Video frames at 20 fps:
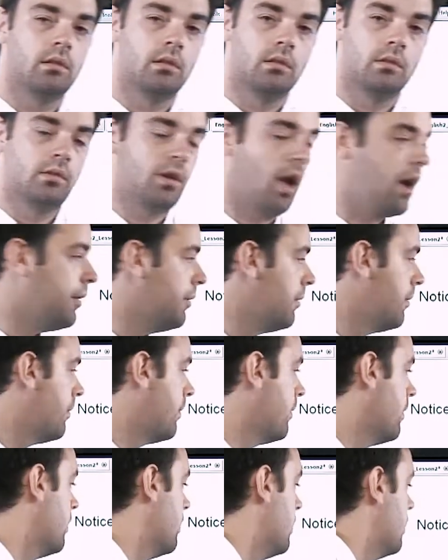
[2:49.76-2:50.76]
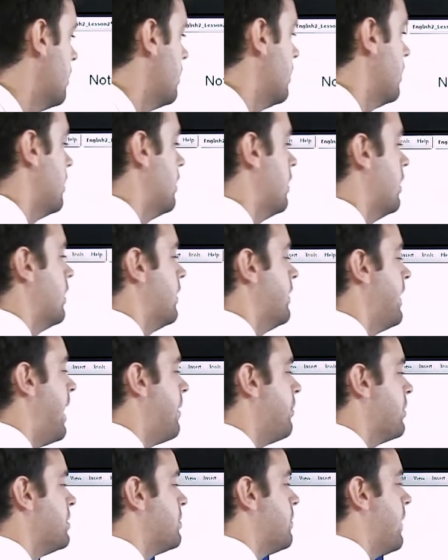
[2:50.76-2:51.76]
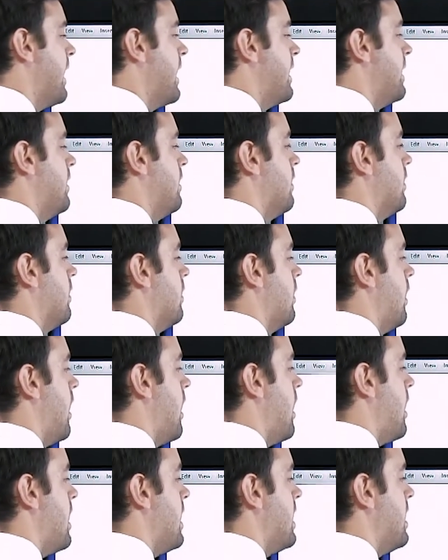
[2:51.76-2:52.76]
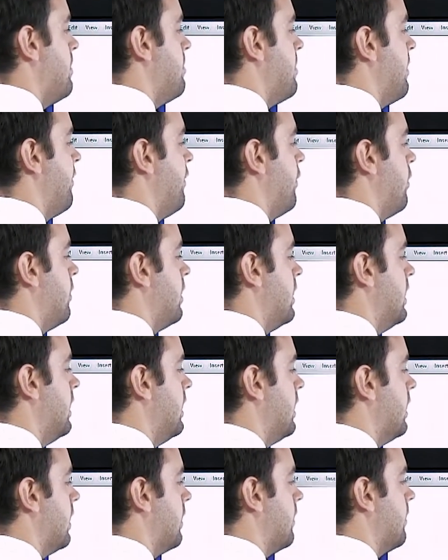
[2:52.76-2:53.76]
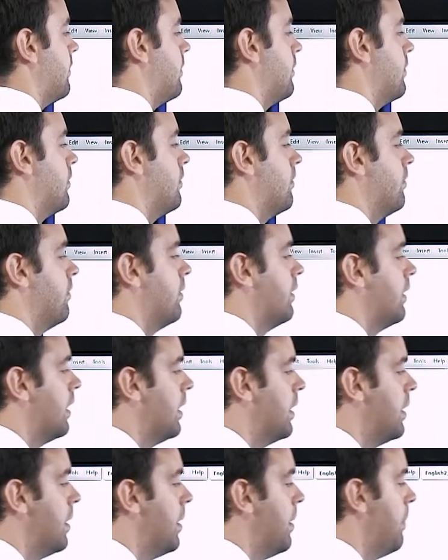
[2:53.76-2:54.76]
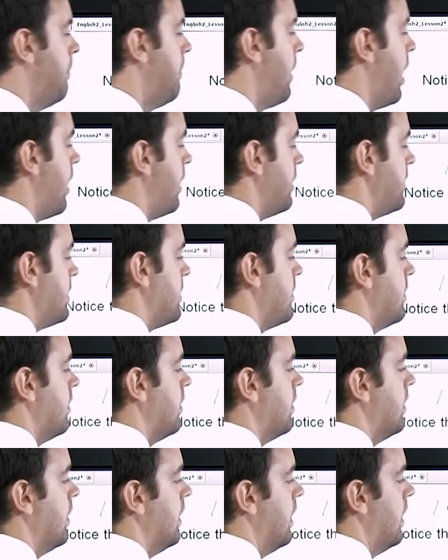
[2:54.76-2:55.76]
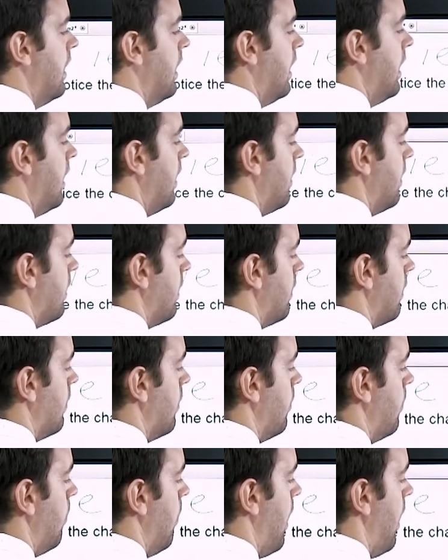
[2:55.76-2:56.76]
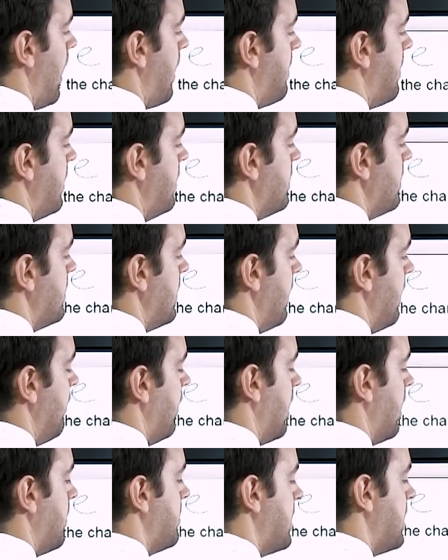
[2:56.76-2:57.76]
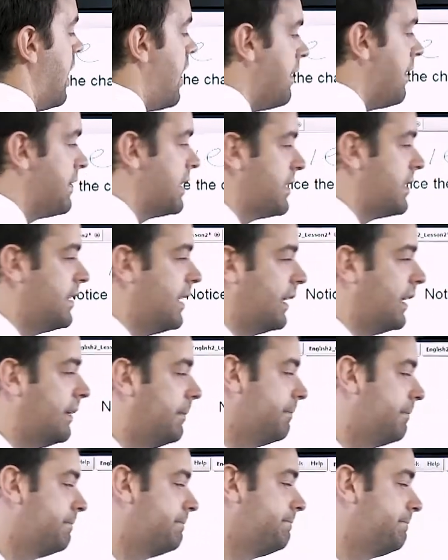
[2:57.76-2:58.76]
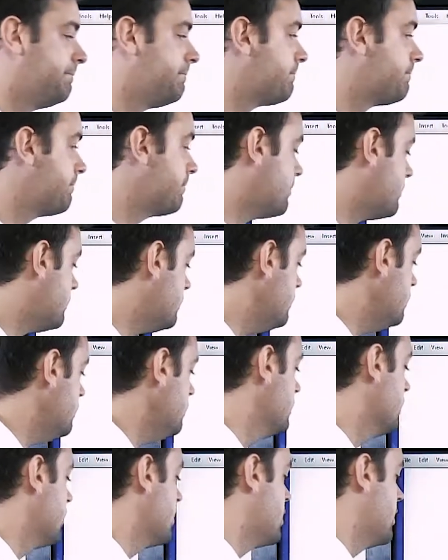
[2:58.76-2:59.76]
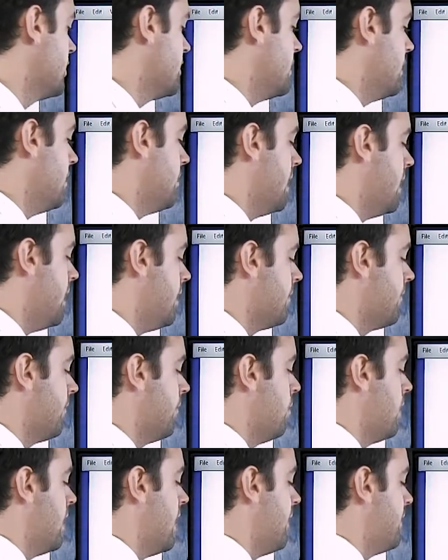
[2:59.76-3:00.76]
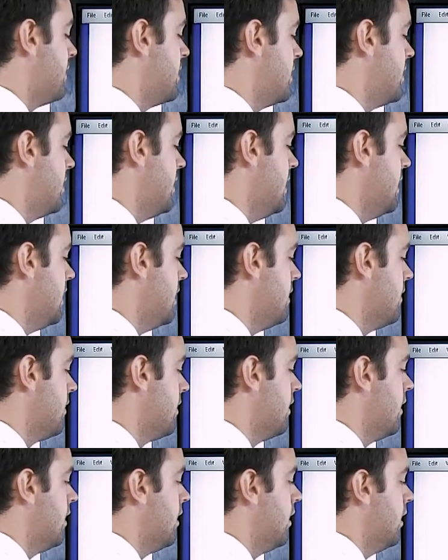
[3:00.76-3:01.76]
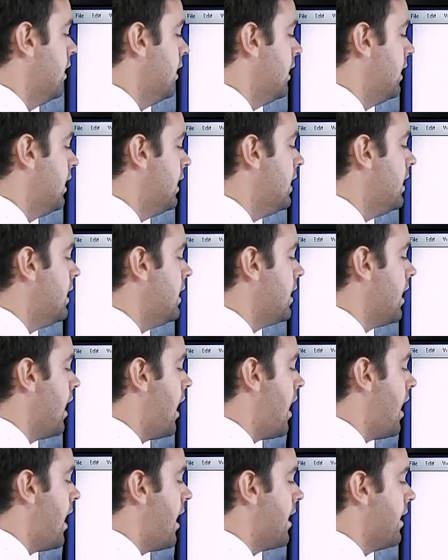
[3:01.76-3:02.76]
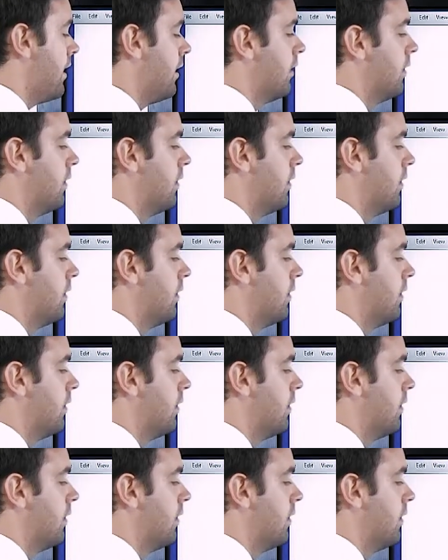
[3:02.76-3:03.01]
So that was when I before E. But what happens if it comes after C? See here, we have C, E, I.